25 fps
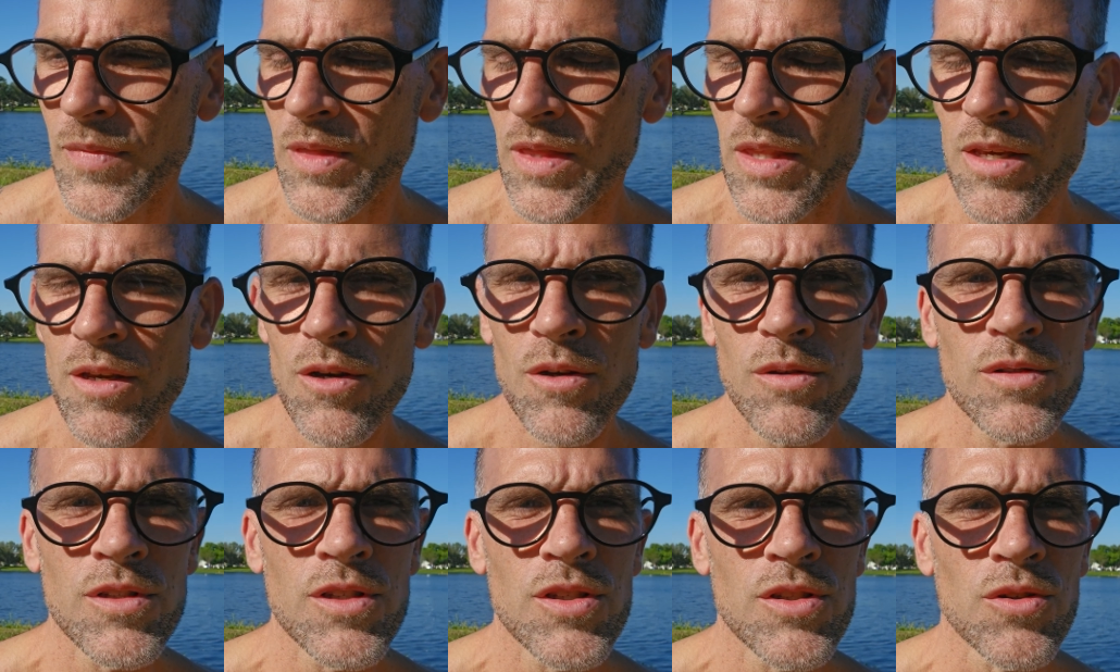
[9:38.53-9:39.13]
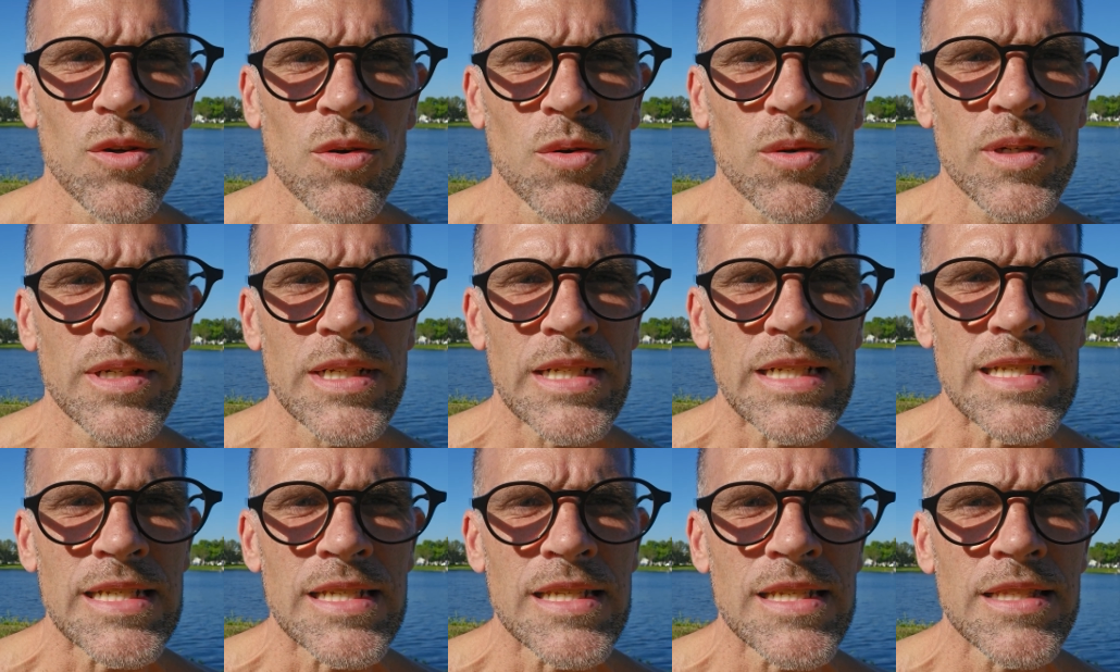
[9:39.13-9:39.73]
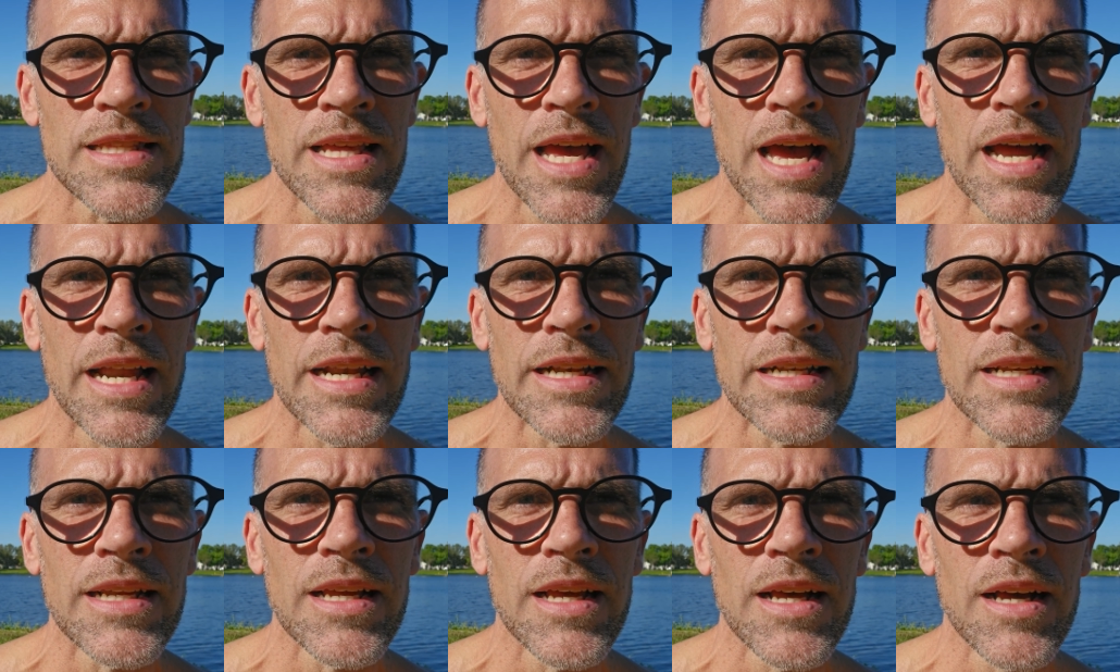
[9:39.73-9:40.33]
the old stories that
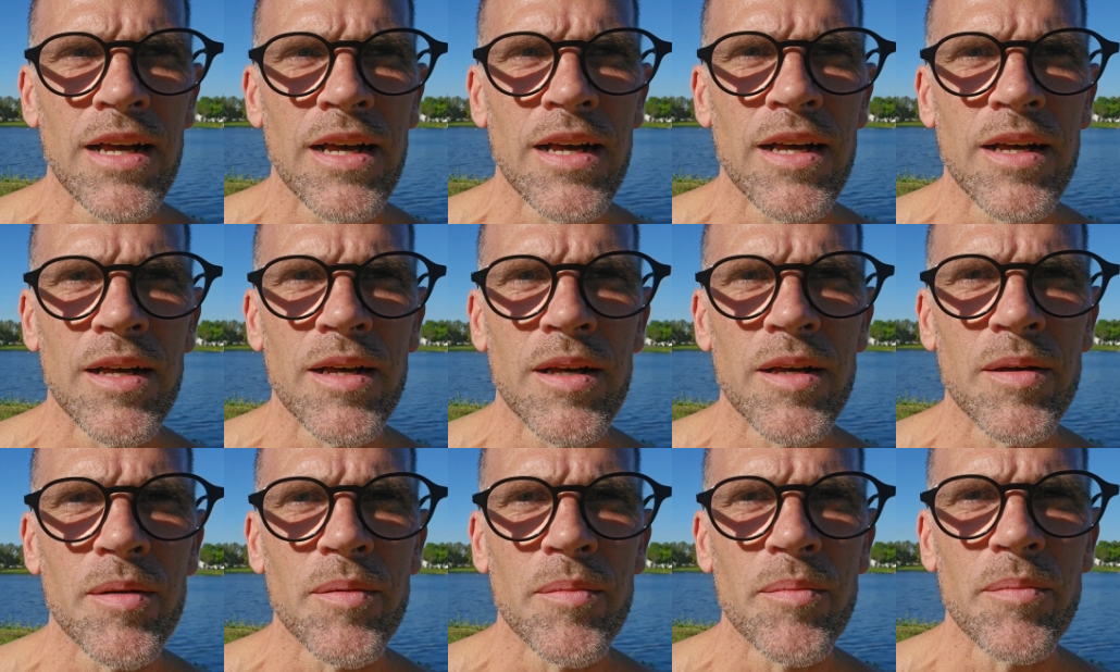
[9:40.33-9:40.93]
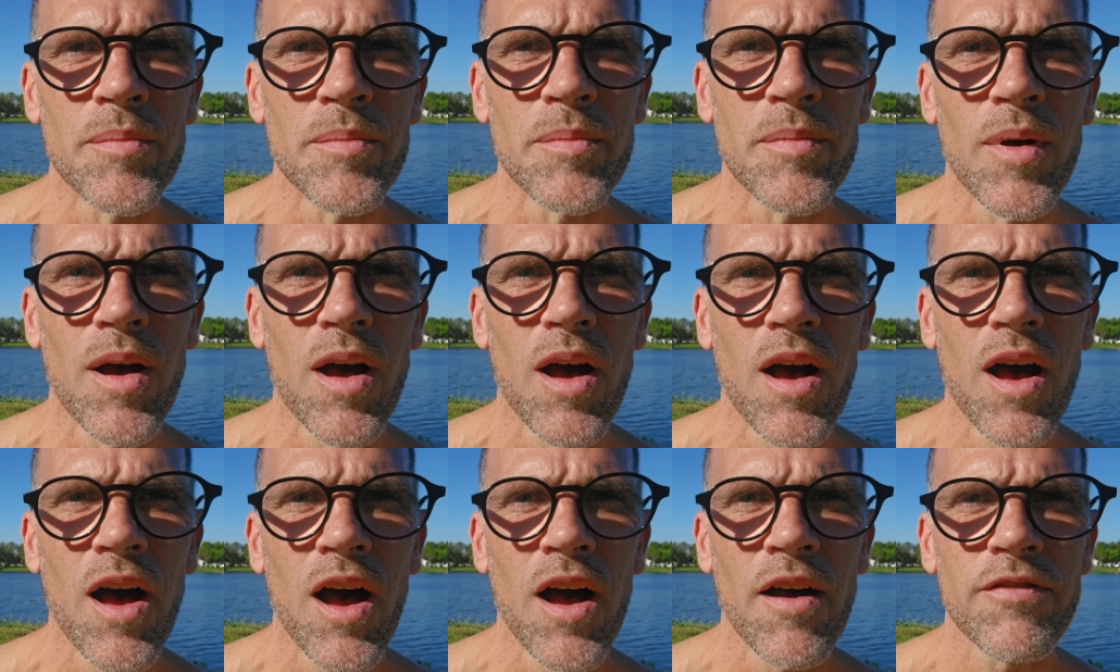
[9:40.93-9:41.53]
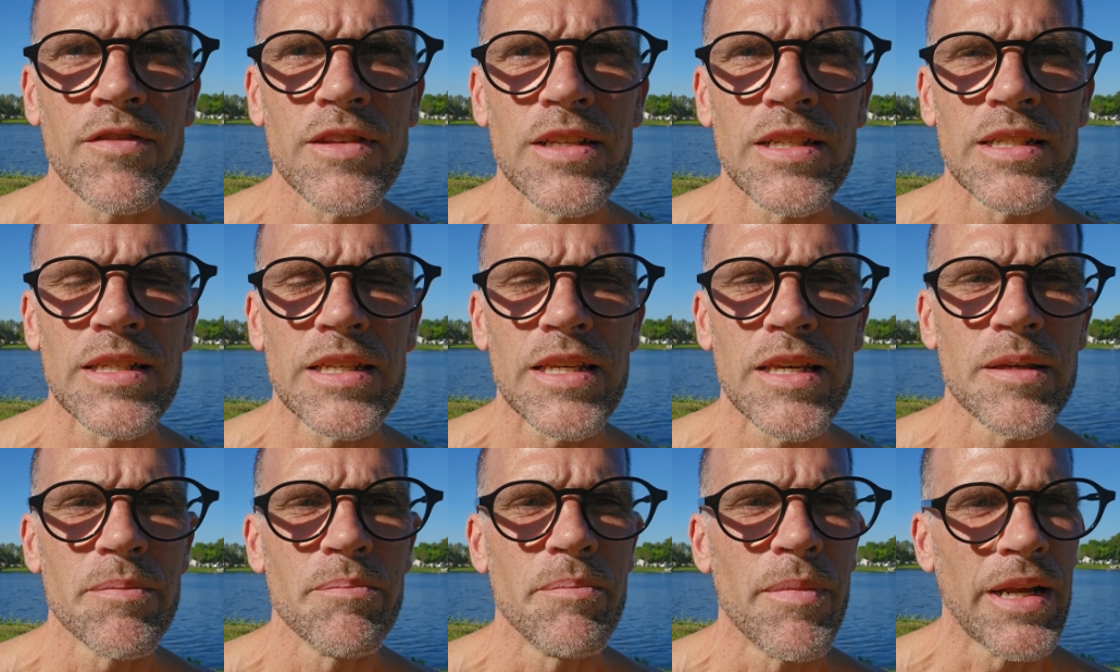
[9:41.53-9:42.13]
often
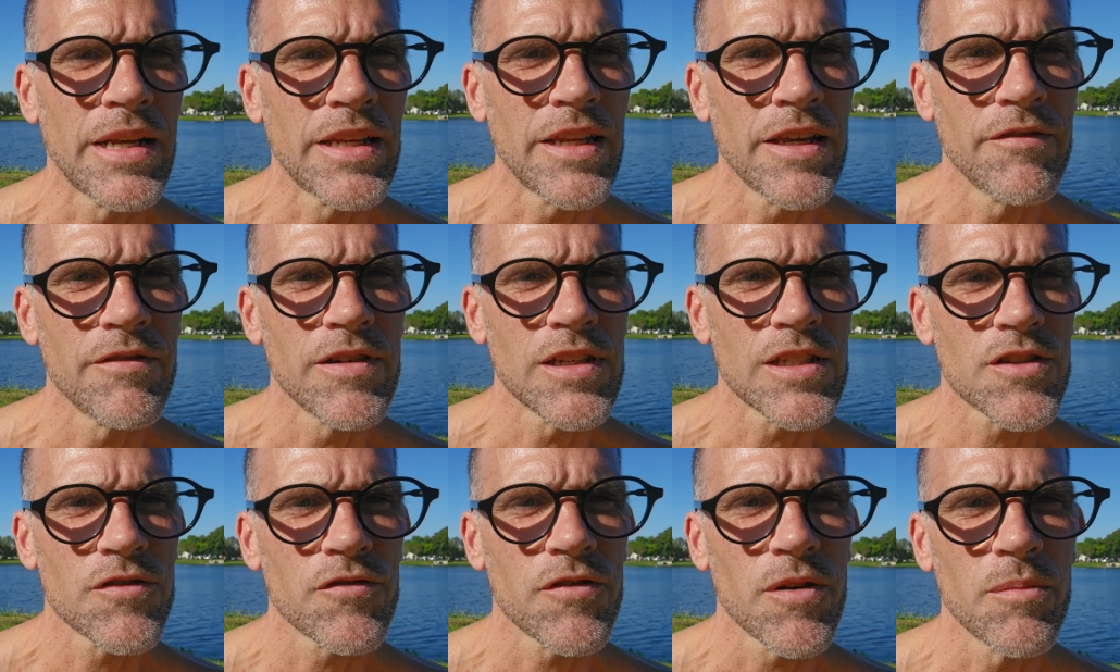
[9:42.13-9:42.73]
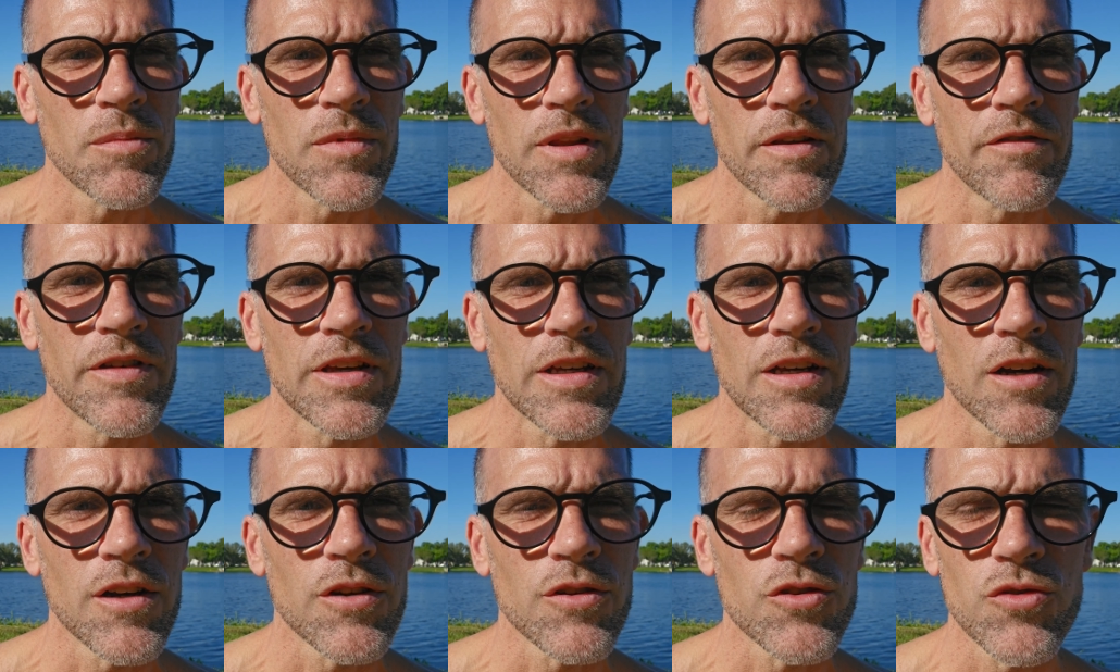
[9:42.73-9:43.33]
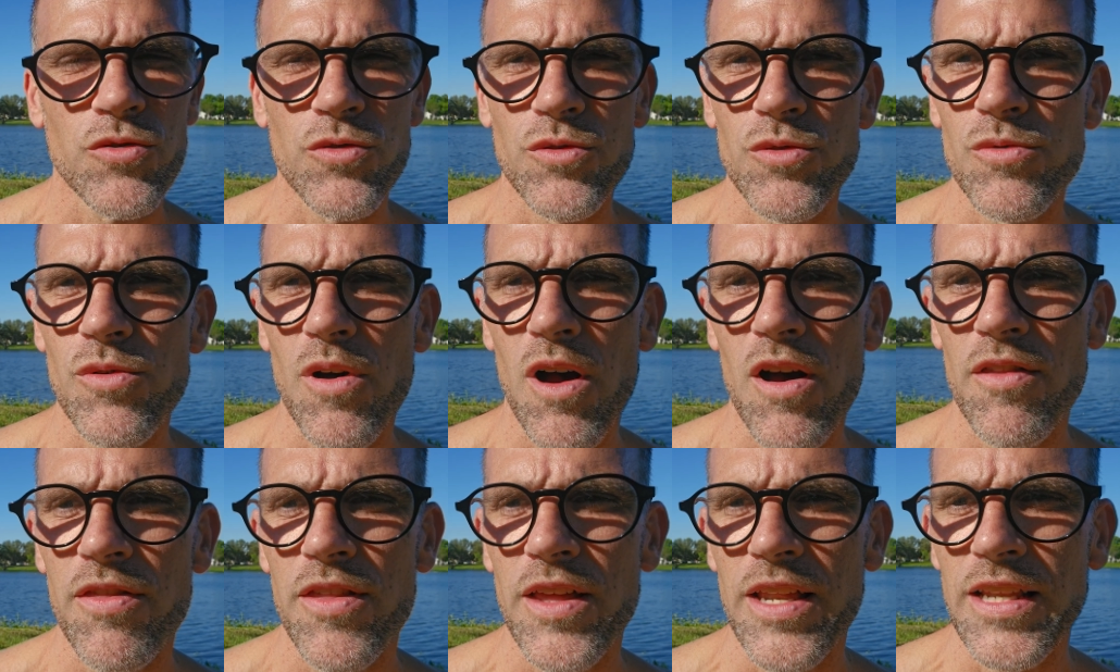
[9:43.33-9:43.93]
keep many of us from living our true
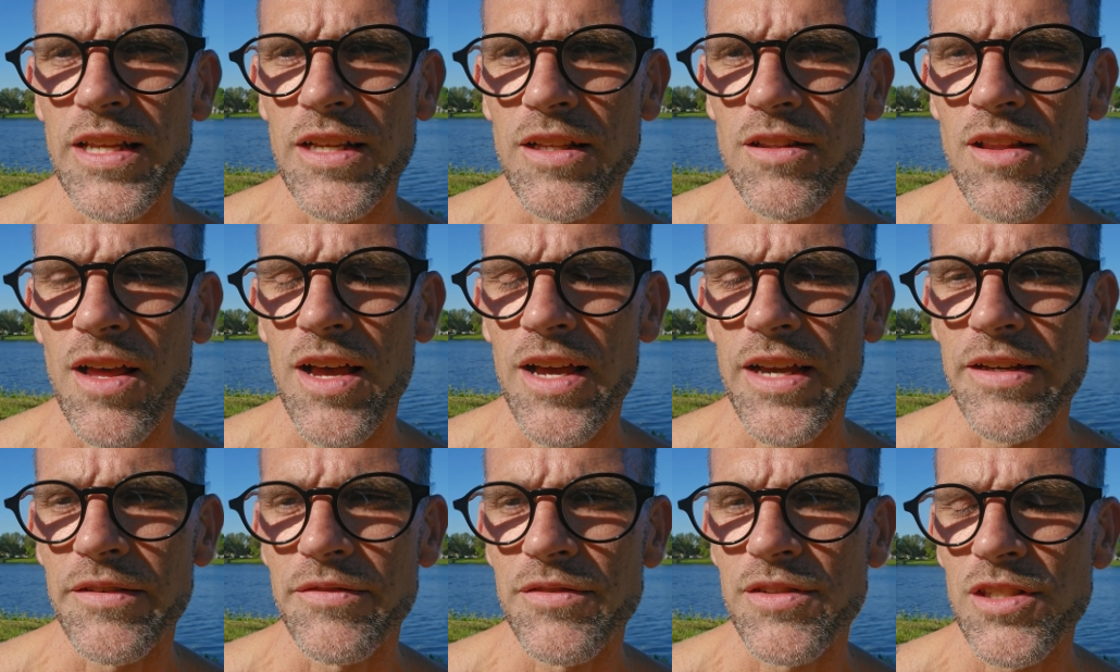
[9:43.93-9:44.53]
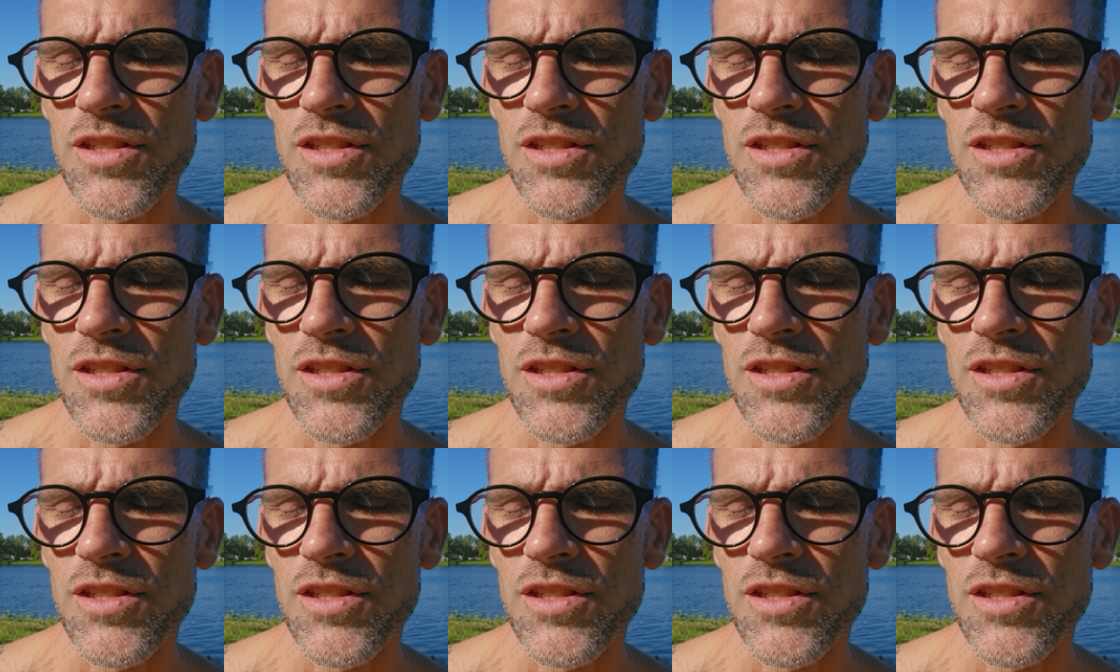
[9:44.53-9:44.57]
authentic life.